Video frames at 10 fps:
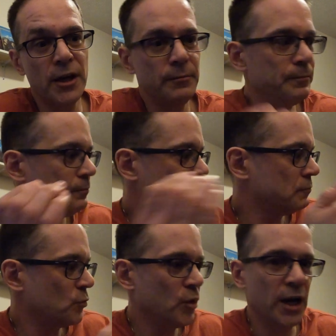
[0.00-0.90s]
not,
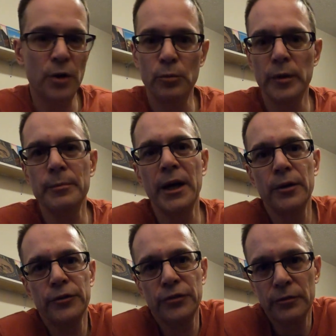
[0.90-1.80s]
we out, we
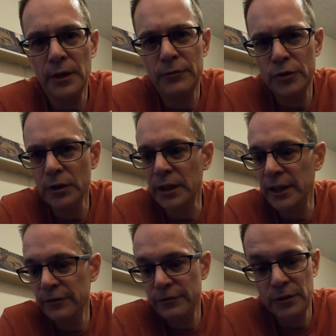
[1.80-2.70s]
bounce, have a good
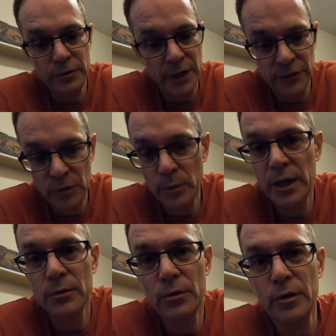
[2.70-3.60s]
life. That's the way
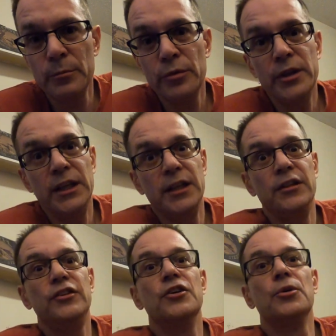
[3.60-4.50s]
I roll. I'm pretty
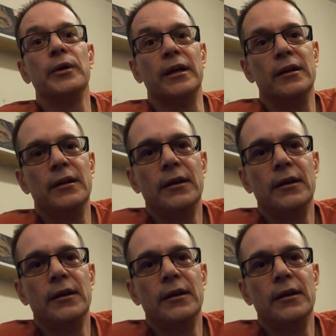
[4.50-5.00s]
easygoing.